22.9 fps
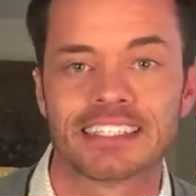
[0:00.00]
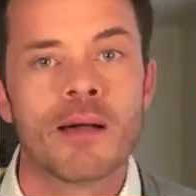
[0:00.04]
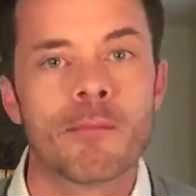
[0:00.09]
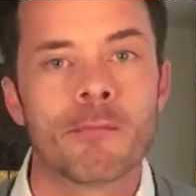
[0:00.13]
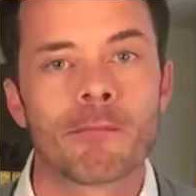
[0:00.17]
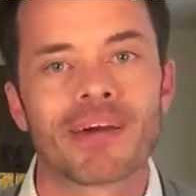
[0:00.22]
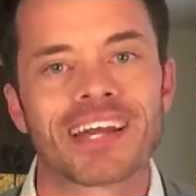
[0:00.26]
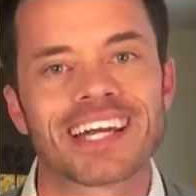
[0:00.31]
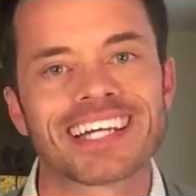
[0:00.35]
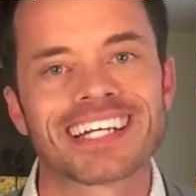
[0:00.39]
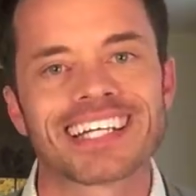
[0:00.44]

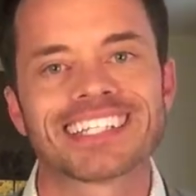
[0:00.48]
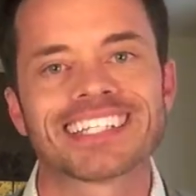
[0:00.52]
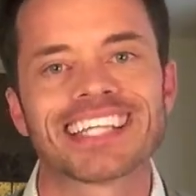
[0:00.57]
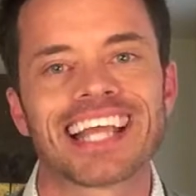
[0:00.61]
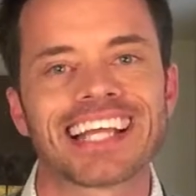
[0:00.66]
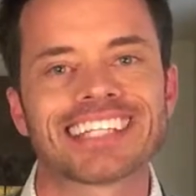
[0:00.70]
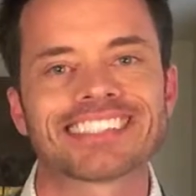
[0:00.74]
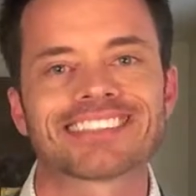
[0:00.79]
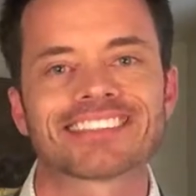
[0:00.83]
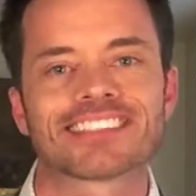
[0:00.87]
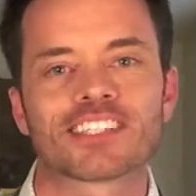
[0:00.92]
But it
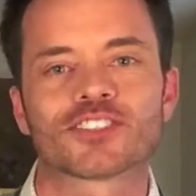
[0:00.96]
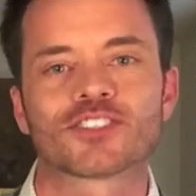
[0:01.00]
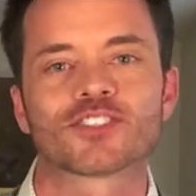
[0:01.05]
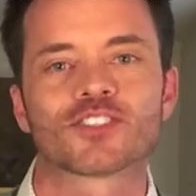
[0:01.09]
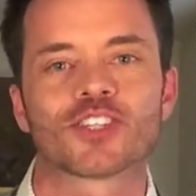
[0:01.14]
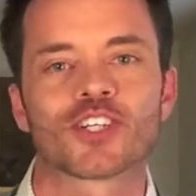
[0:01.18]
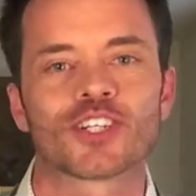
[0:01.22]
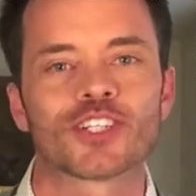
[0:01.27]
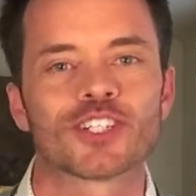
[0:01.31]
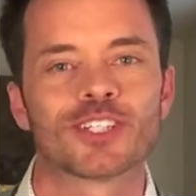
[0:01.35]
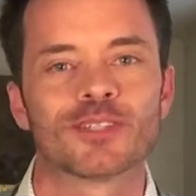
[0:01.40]
takes a
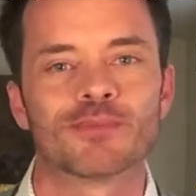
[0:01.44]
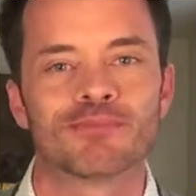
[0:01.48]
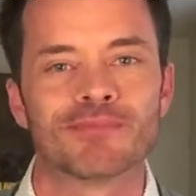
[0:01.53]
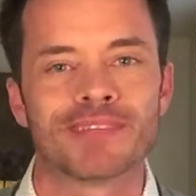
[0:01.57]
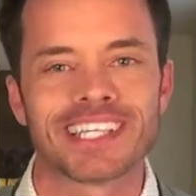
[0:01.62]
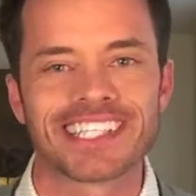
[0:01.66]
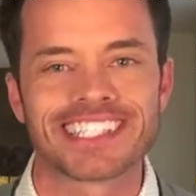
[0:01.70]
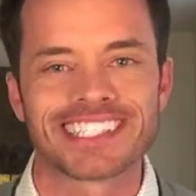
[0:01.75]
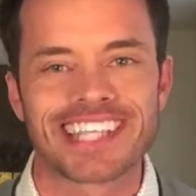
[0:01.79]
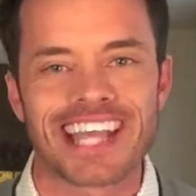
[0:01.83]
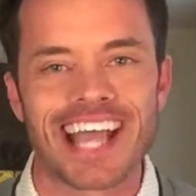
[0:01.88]
certain
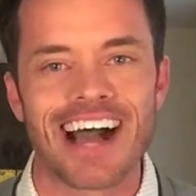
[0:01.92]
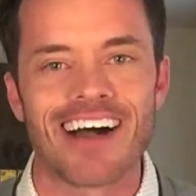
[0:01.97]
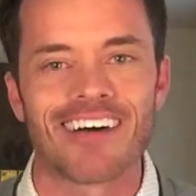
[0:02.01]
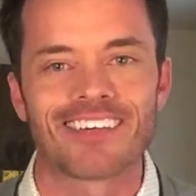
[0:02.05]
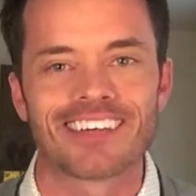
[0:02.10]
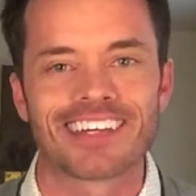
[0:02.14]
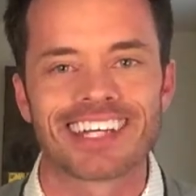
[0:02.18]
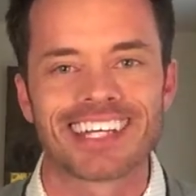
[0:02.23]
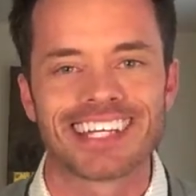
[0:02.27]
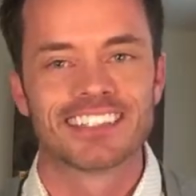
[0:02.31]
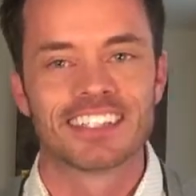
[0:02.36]

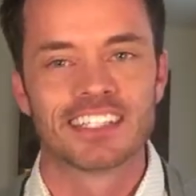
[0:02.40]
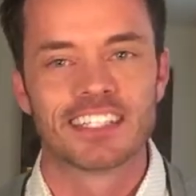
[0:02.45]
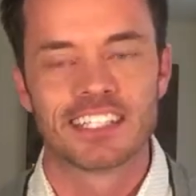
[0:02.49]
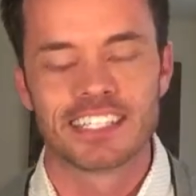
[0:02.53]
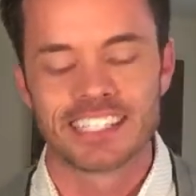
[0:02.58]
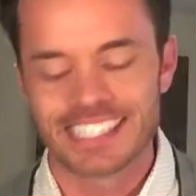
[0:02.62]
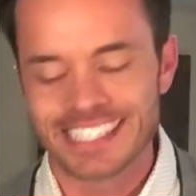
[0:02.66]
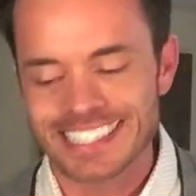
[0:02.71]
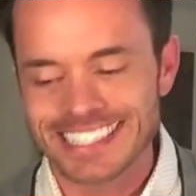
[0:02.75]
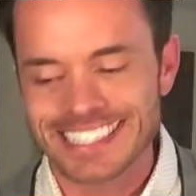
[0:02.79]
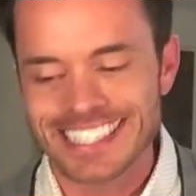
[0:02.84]
mentality.
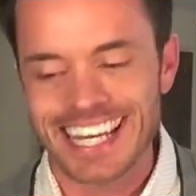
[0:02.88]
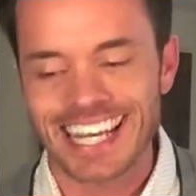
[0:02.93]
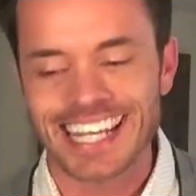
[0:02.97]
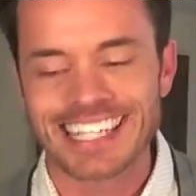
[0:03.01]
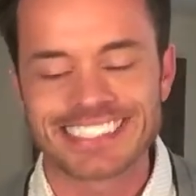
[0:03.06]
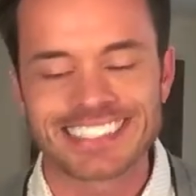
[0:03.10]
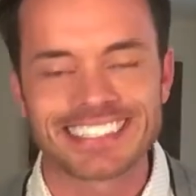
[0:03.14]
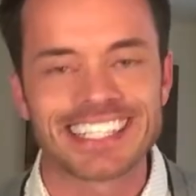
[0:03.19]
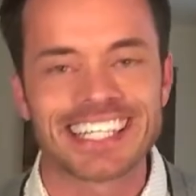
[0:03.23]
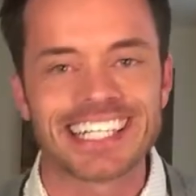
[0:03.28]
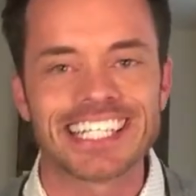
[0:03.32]
It
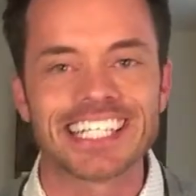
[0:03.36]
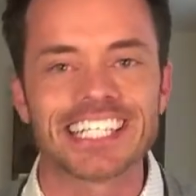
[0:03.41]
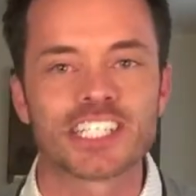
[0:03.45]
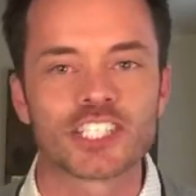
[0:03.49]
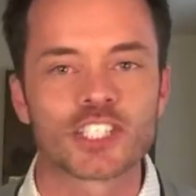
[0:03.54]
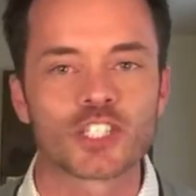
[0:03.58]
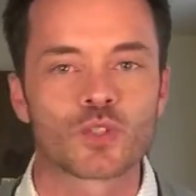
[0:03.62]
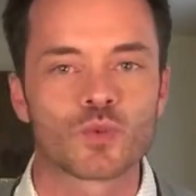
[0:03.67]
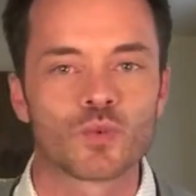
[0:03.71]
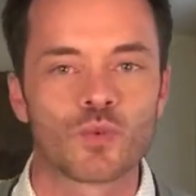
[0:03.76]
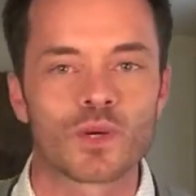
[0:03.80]
takes
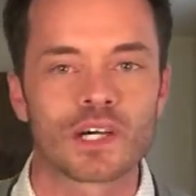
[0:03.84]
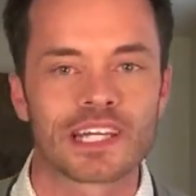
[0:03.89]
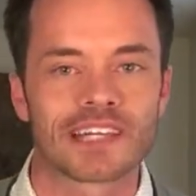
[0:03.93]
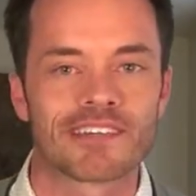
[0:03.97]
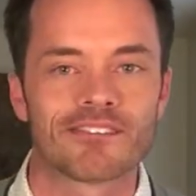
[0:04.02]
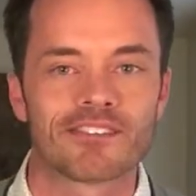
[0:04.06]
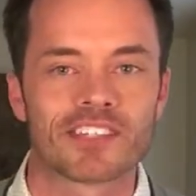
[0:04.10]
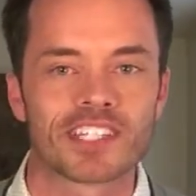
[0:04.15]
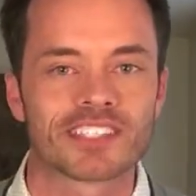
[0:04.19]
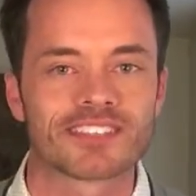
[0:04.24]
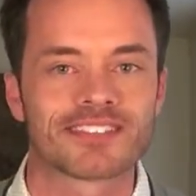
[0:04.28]
each one
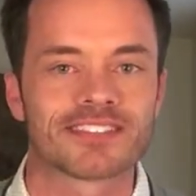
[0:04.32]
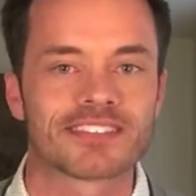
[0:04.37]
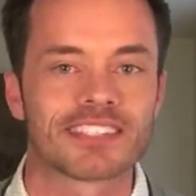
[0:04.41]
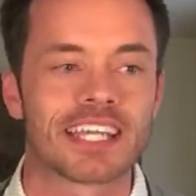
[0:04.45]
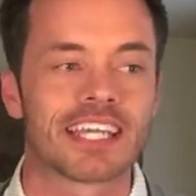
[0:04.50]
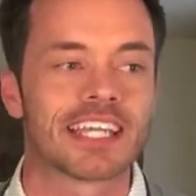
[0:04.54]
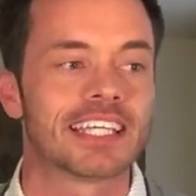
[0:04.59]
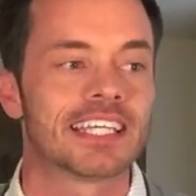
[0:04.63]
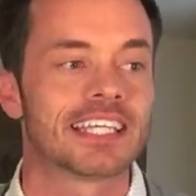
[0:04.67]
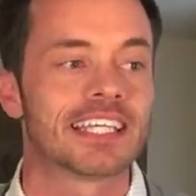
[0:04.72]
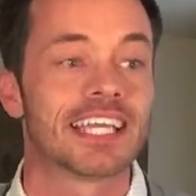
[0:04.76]
of us
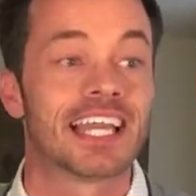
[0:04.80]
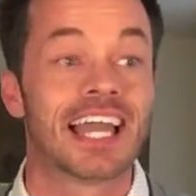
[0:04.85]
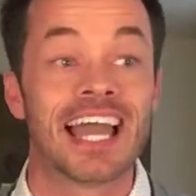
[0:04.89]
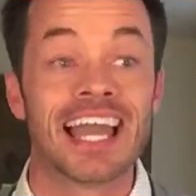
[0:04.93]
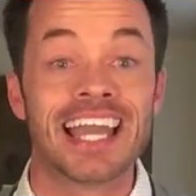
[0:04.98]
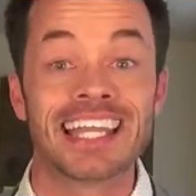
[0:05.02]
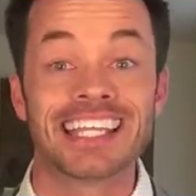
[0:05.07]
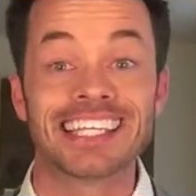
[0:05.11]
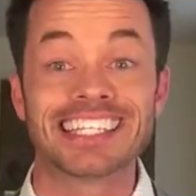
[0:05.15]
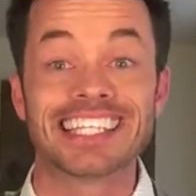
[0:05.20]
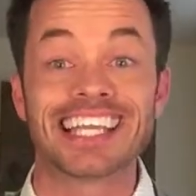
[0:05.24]
saying
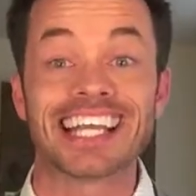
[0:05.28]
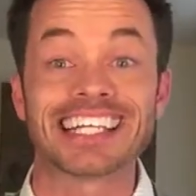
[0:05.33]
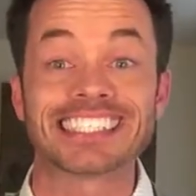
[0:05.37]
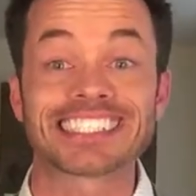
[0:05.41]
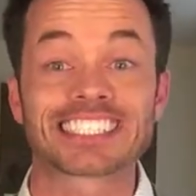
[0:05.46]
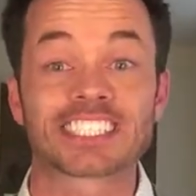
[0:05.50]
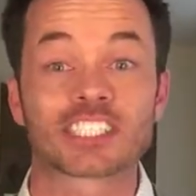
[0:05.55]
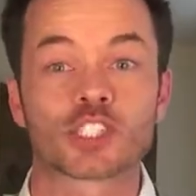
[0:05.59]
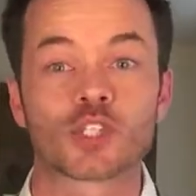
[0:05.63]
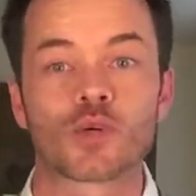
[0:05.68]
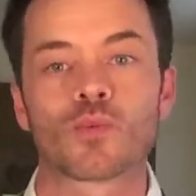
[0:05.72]

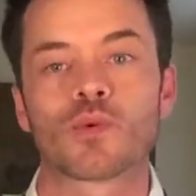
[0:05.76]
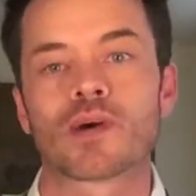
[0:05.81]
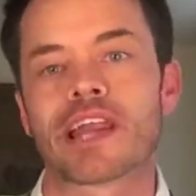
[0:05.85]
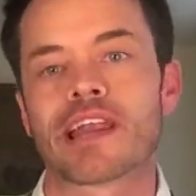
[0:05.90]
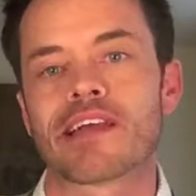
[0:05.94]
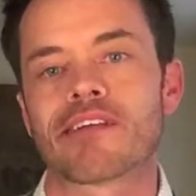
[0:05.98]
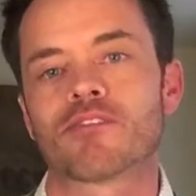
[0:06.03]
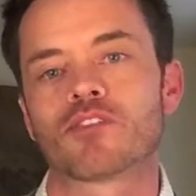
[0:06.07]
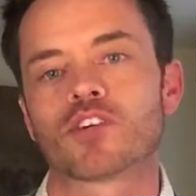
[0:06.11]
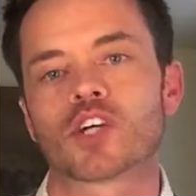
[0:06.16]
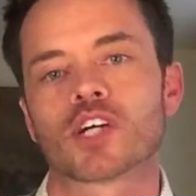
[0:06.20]
yes to
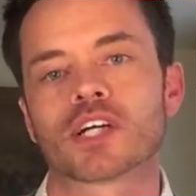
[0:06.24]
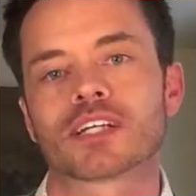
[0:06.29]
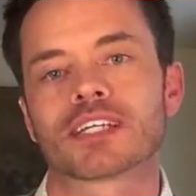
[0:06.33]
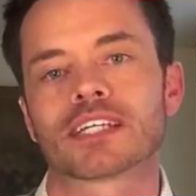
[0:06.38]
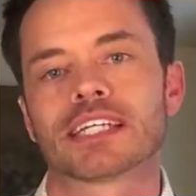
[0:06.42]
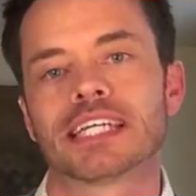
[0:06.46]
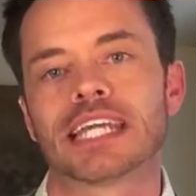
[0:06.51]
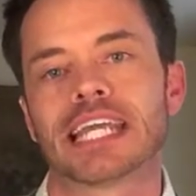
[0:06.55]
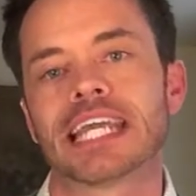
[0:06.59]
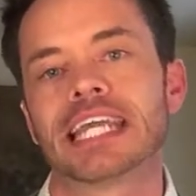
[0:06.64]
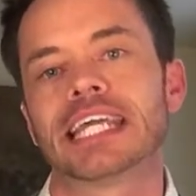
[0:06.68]
whatever
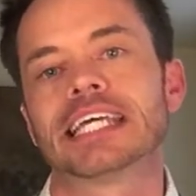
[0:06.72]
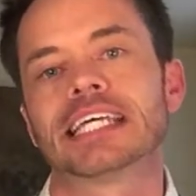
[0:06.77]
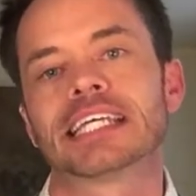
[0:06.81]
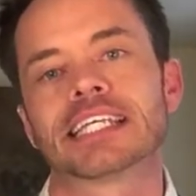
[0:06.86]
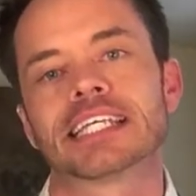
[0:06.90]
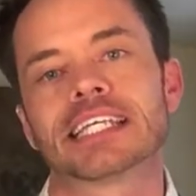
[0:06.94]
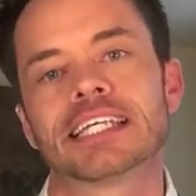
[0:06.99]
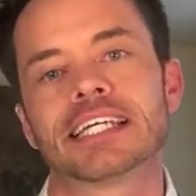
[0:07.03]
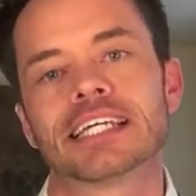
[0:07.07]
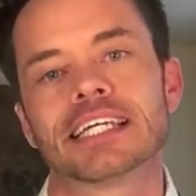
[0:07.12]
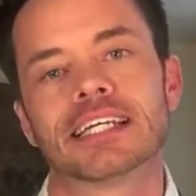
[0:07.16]

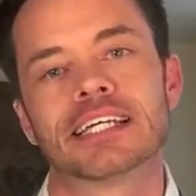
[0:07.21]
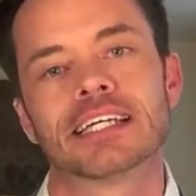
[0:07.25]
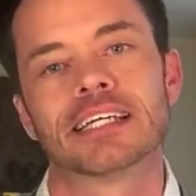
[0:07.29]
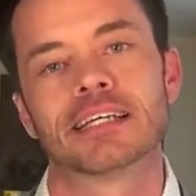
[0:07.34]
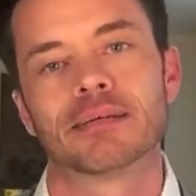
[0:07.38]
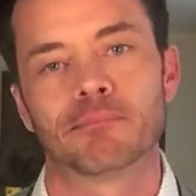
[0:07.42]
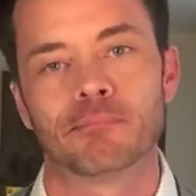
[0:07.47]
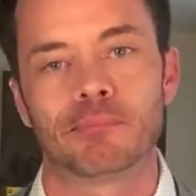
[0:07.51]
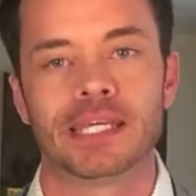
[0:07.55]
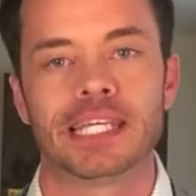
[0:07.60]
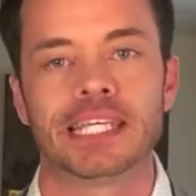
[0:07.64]
can
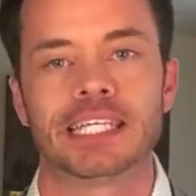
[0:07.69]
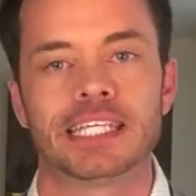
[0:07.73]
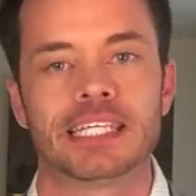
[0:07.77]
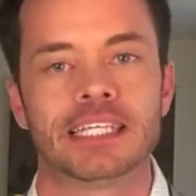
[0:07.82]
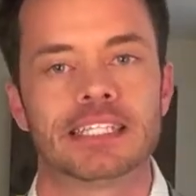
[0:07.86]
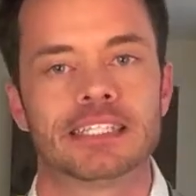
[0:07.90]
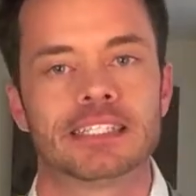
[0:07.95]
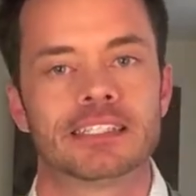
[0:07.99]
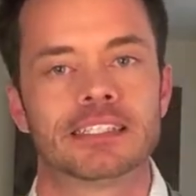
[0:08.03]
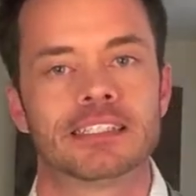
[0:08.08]
be.